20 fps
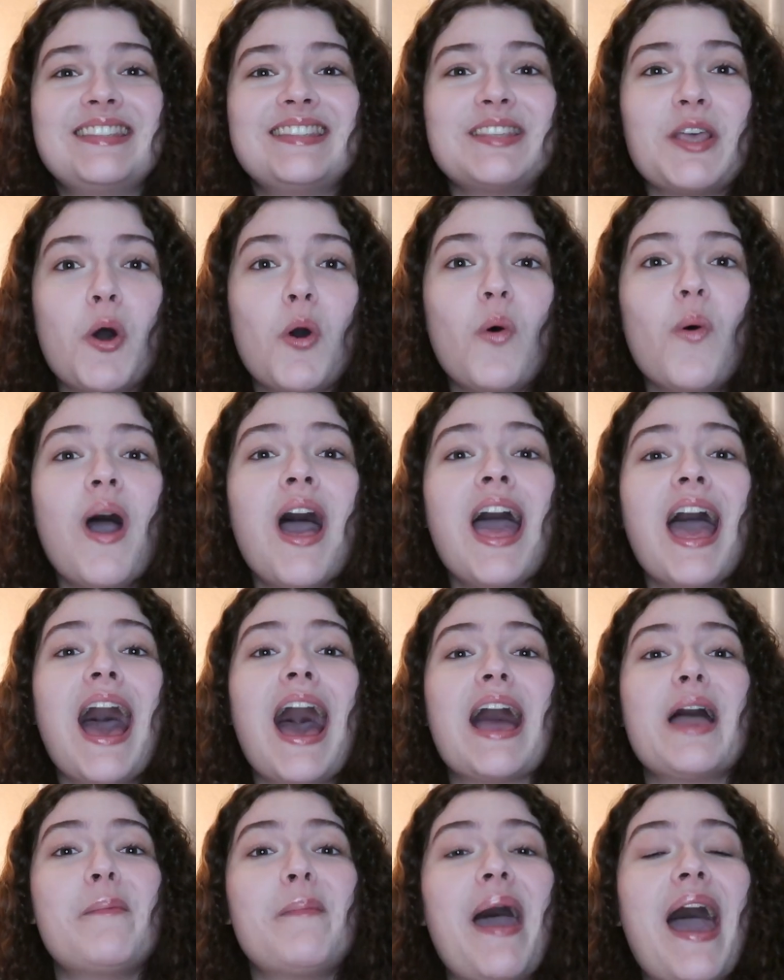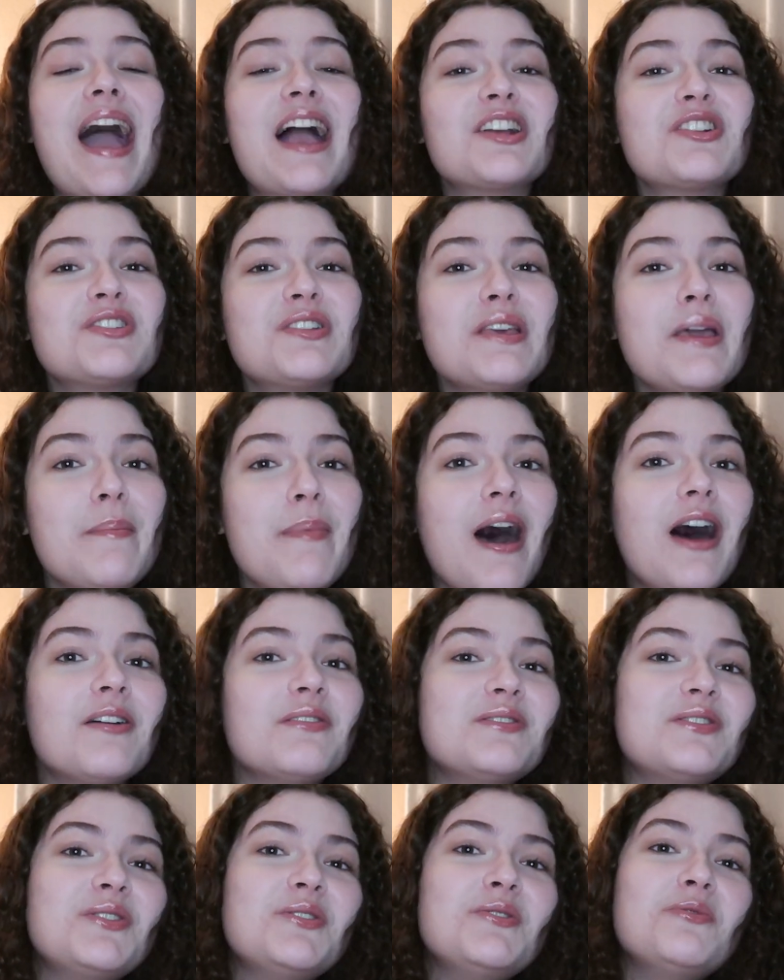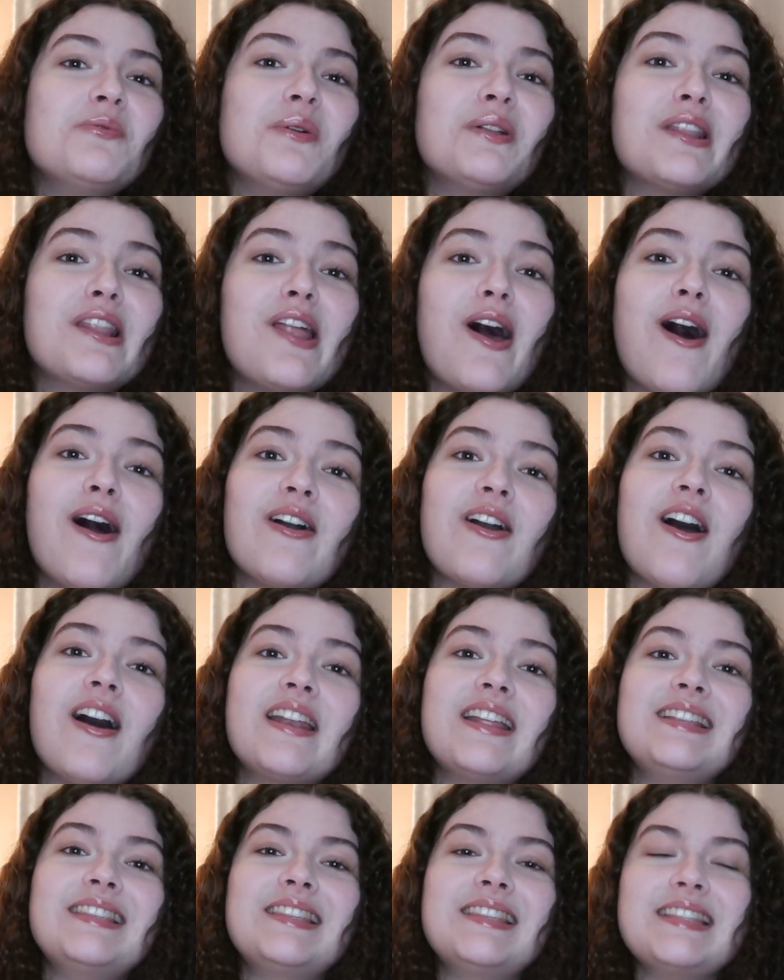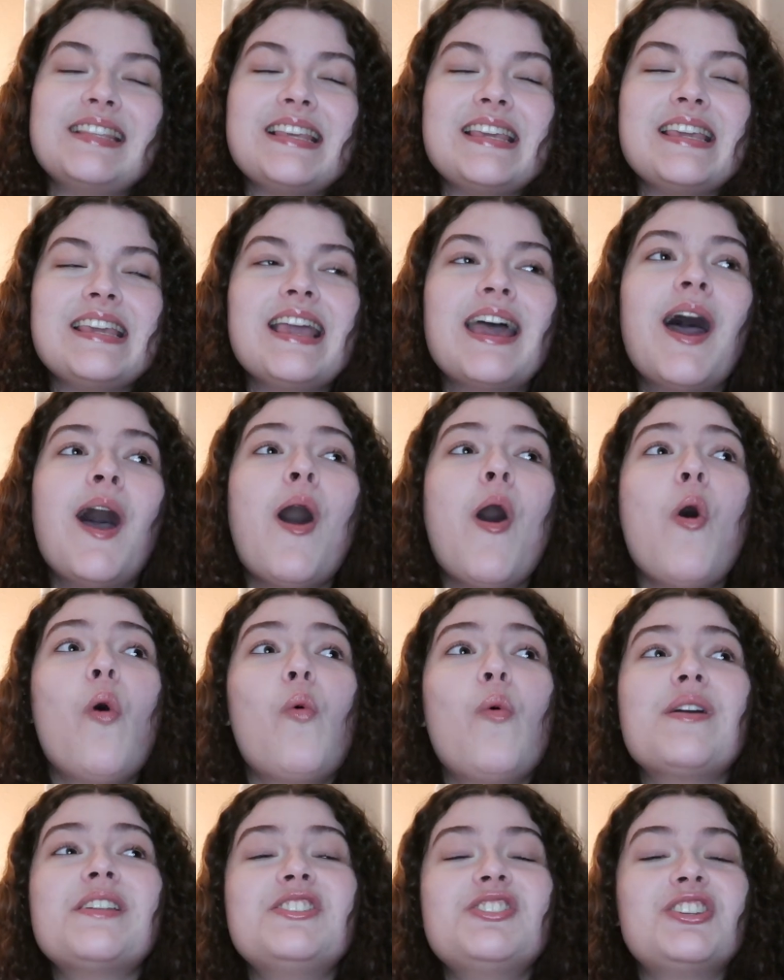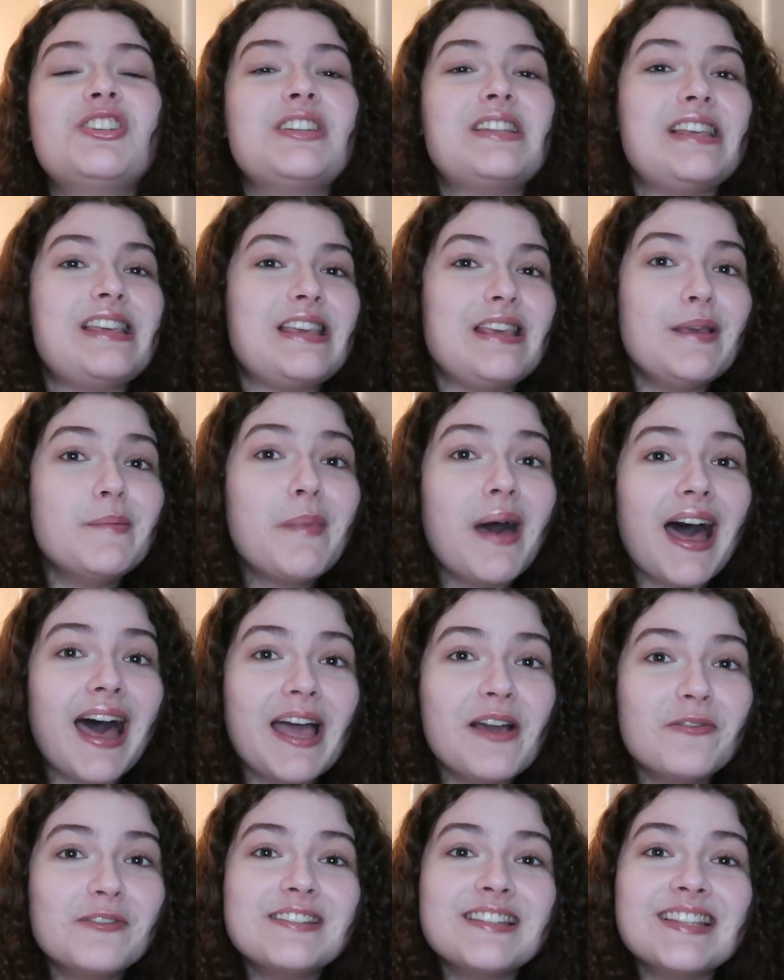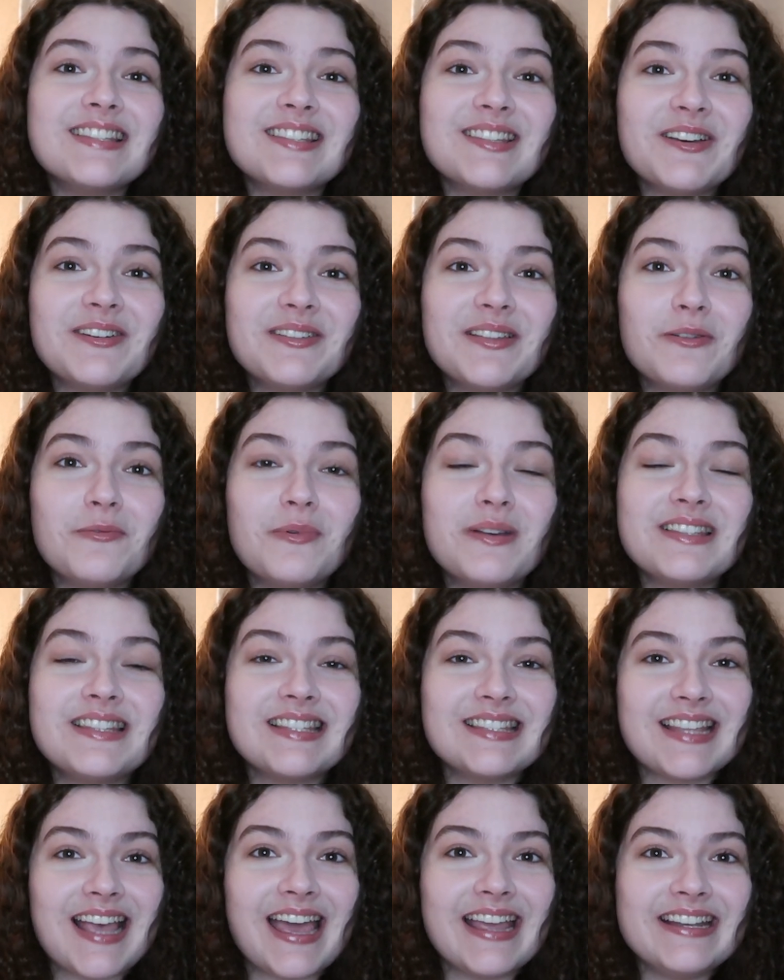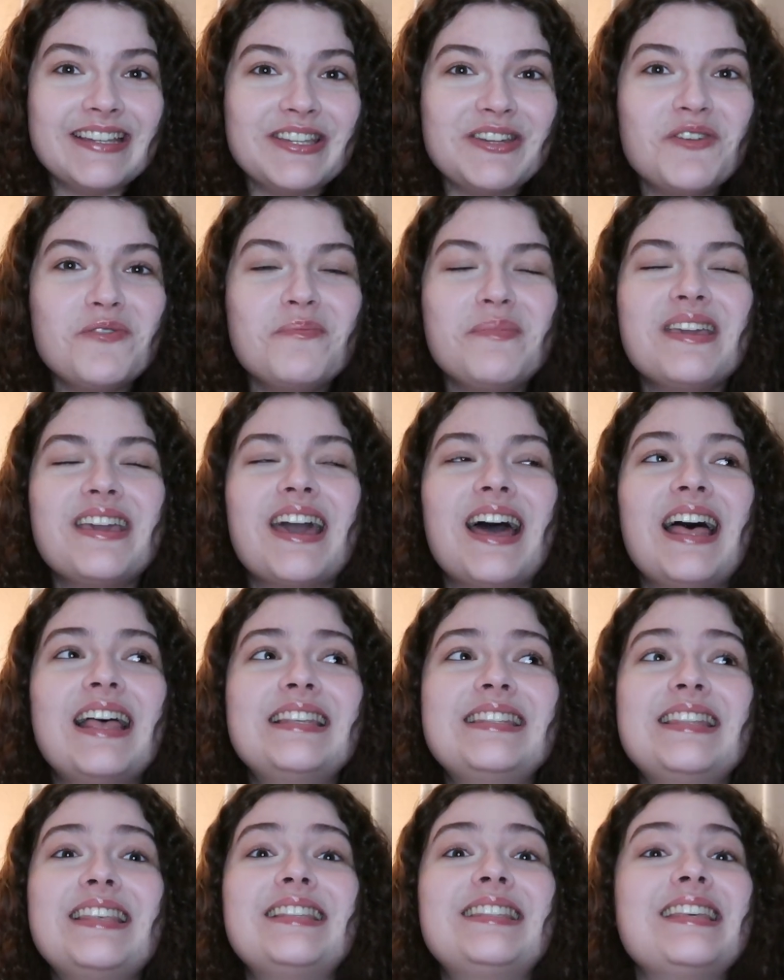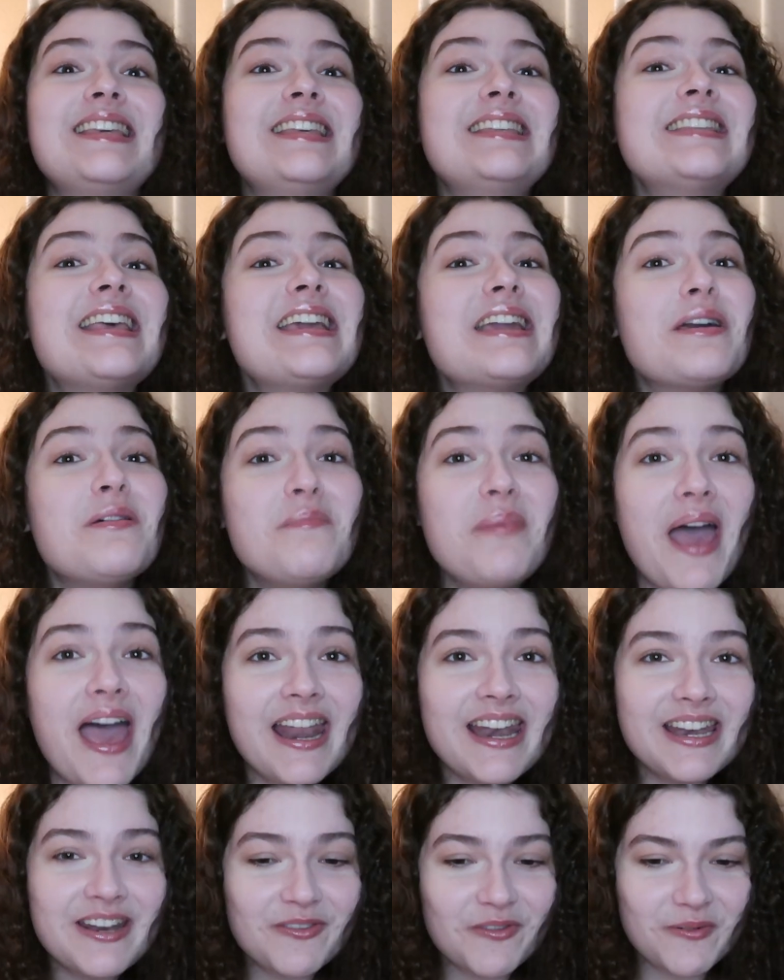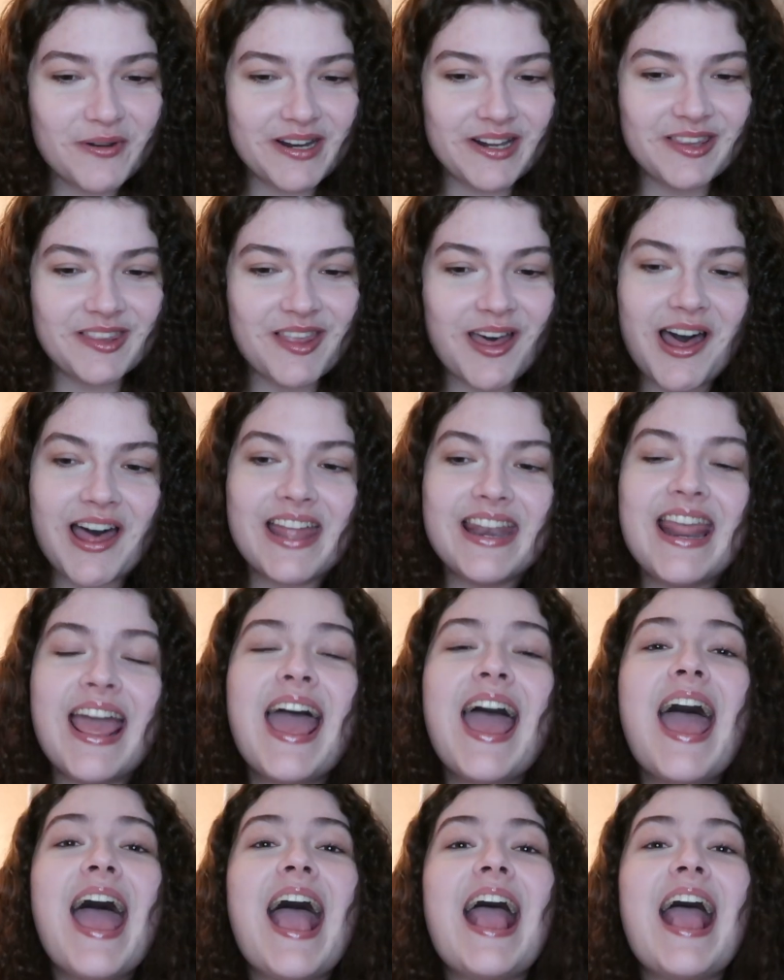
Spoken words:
So I'm actually about to log on and see which team I was assigned to, because this is a competitive readathon.